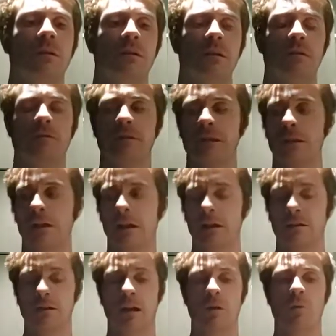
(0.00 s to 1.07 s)
defeating
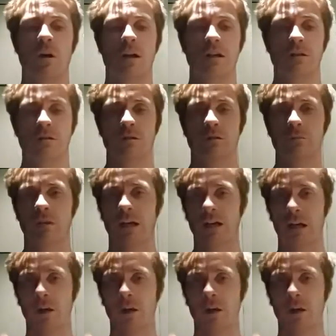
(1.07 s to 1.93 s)
anti-whiteism and